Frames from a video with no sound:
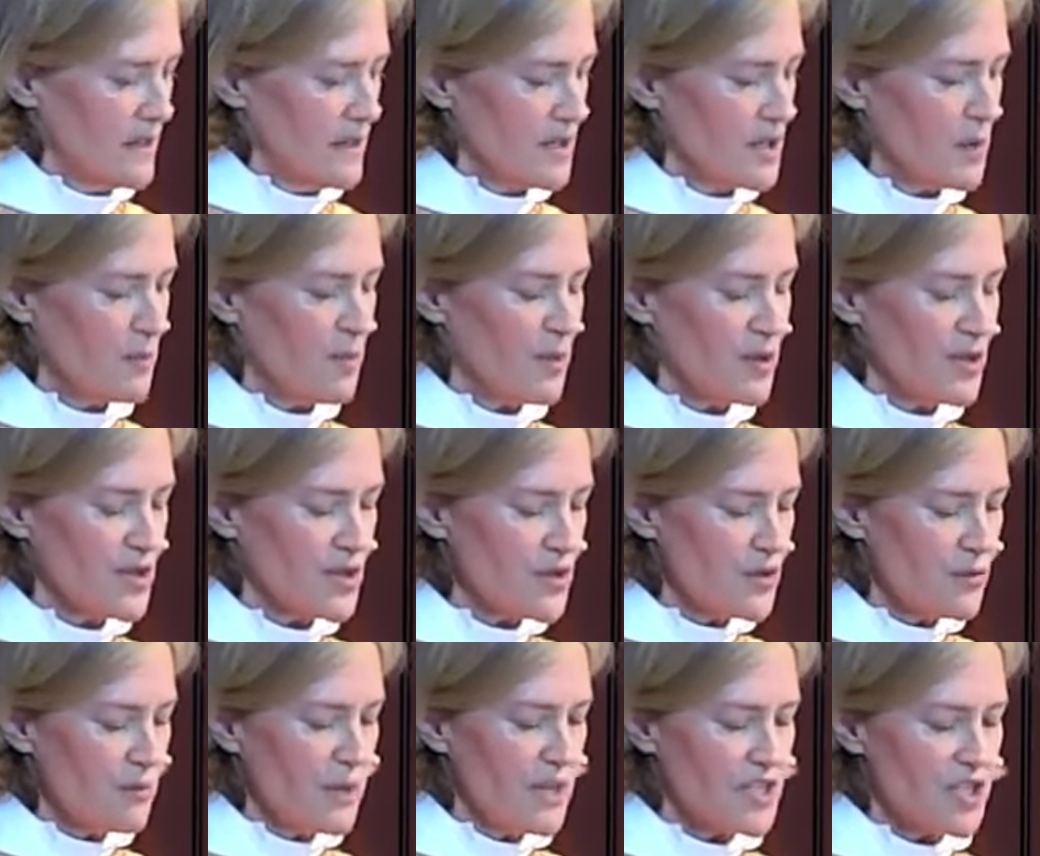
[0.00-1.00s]
to
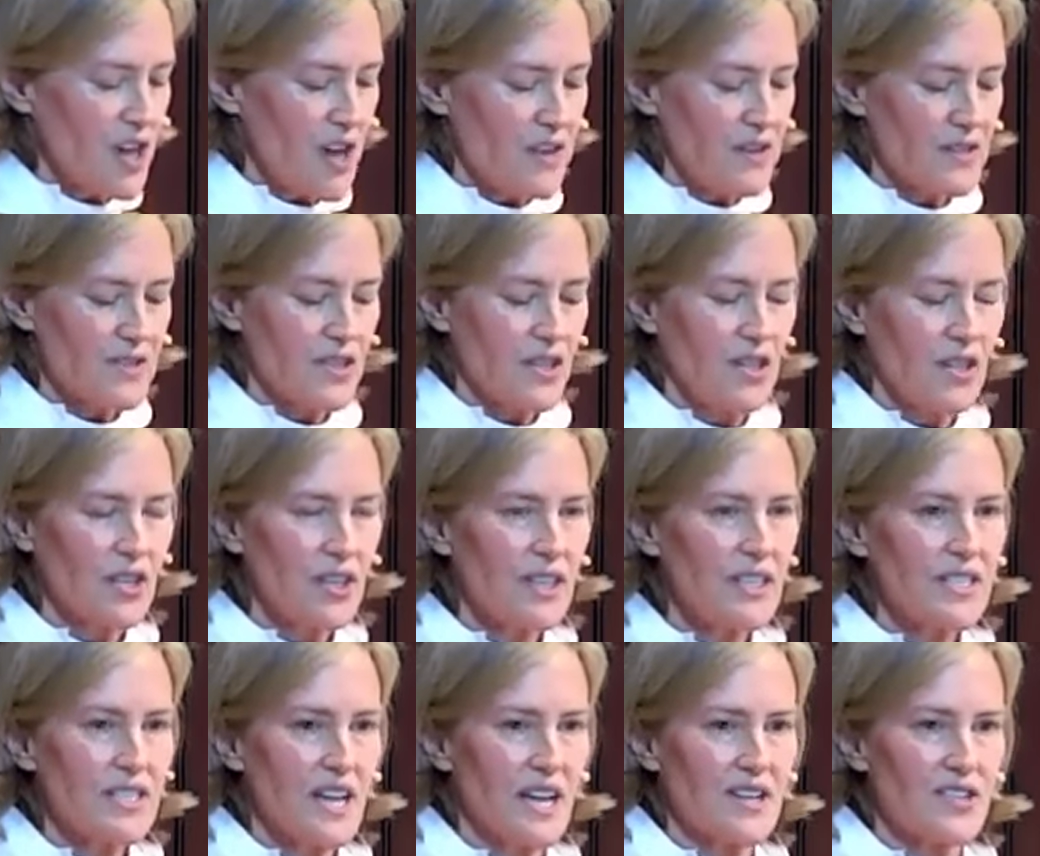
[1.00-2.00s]
presume each other's good
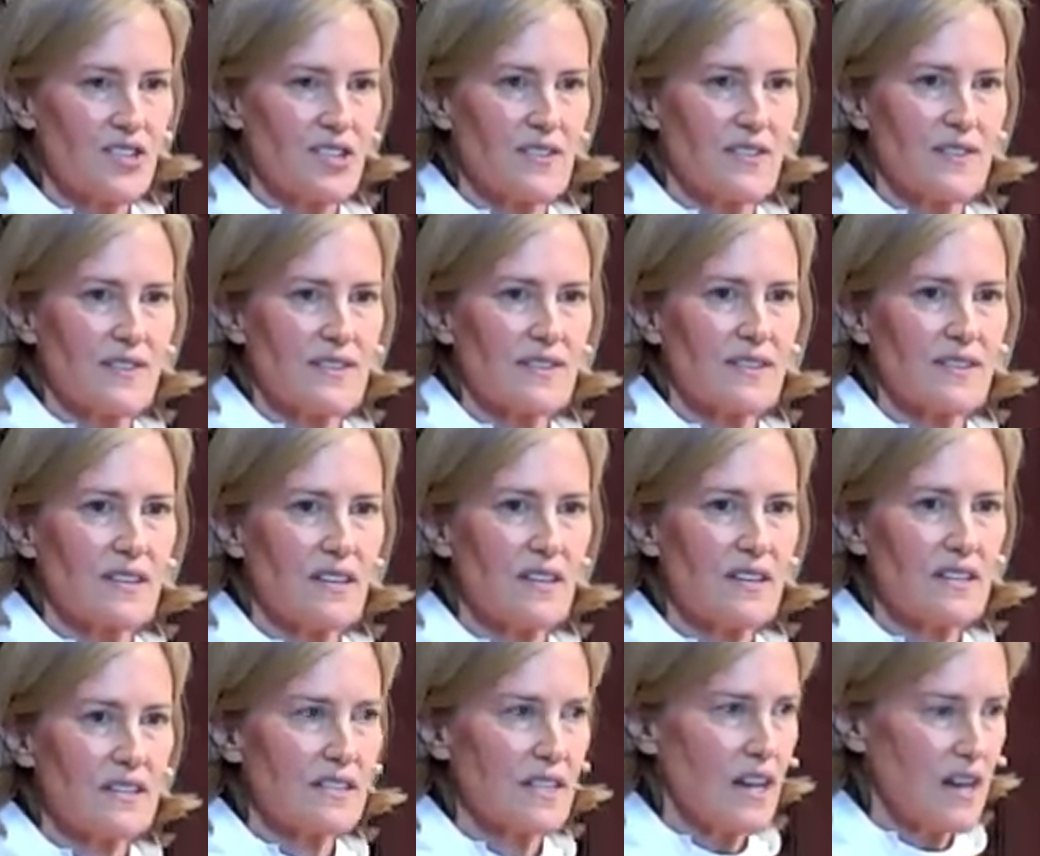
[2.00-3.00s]
intentions
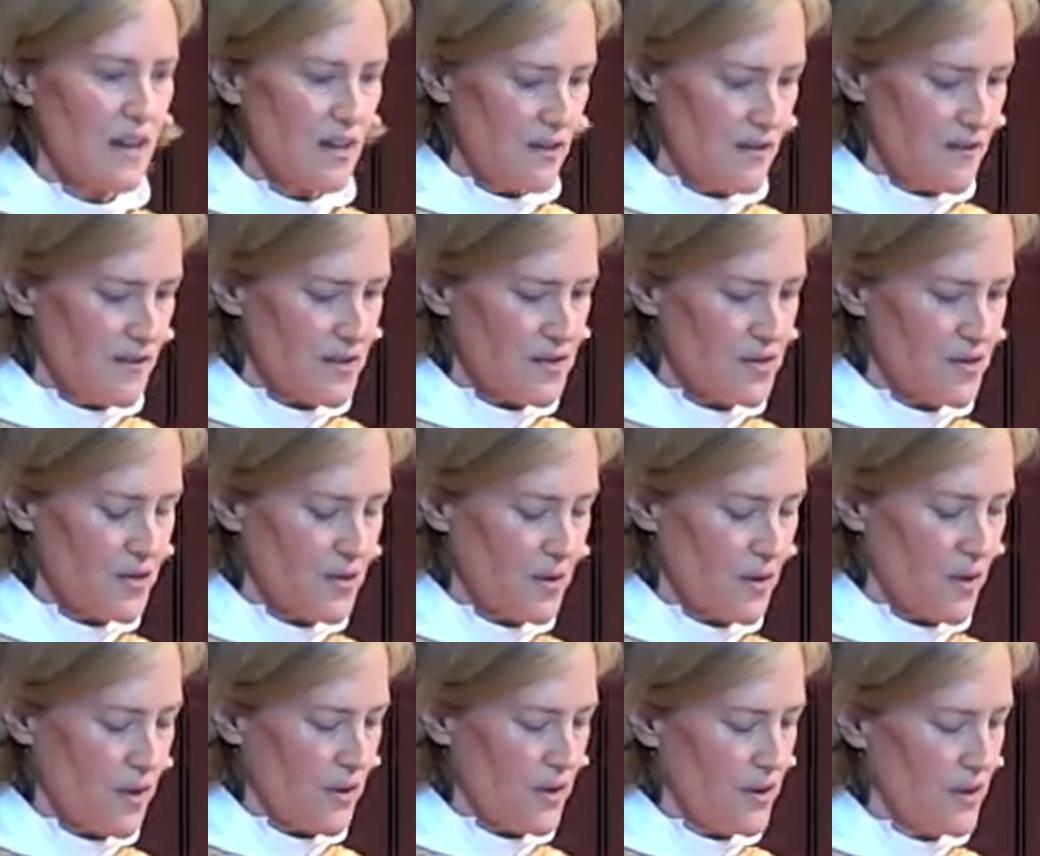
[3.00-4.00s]
and desire for
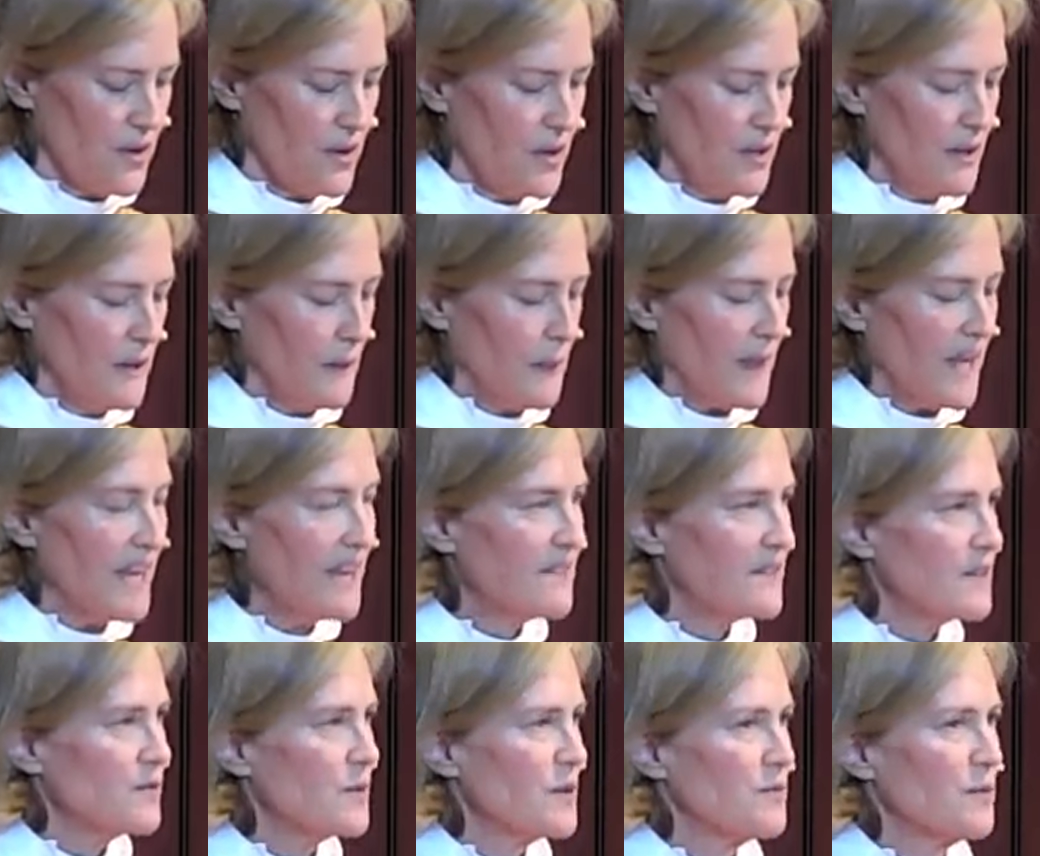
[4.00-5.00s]
truth,
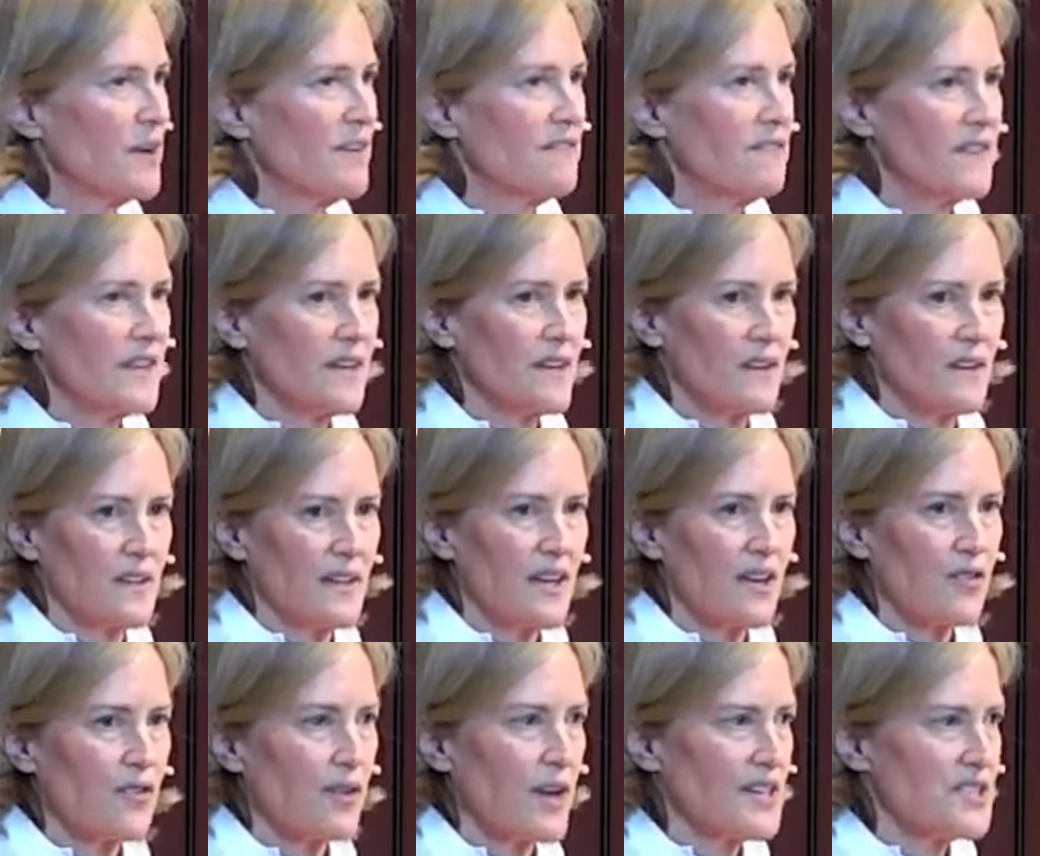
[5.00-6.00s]
even when we feel
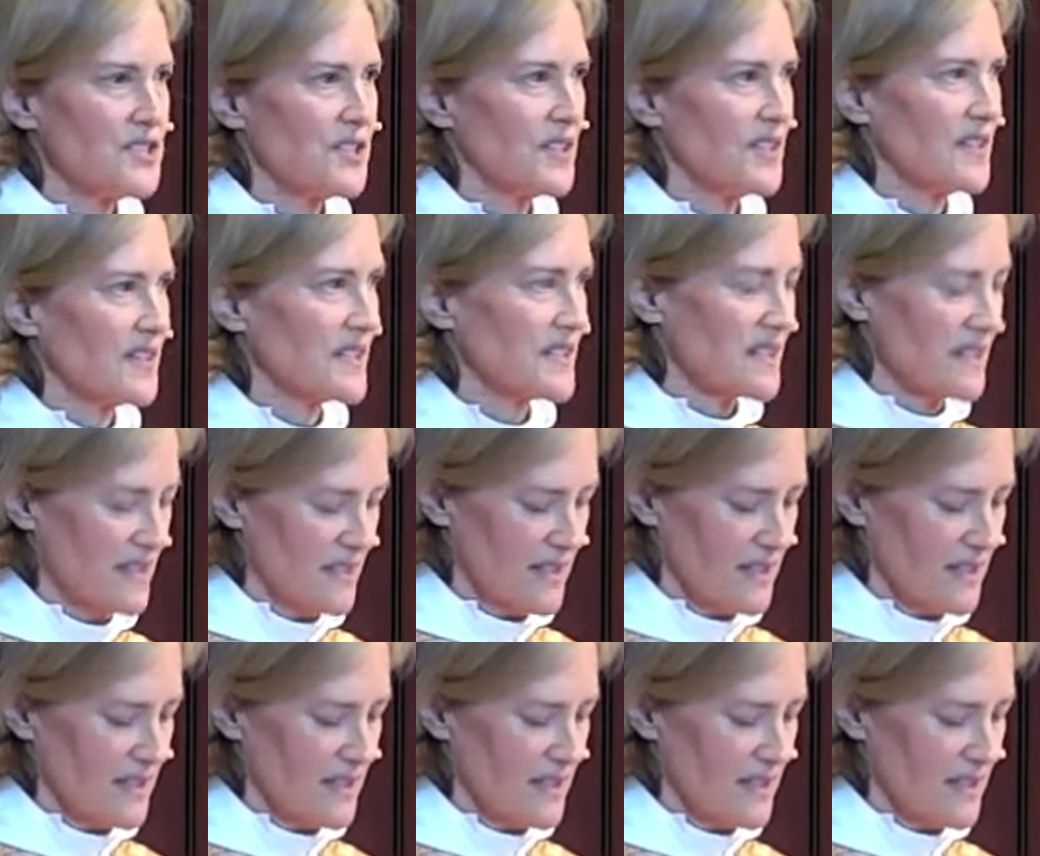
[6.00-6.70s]
incredulous.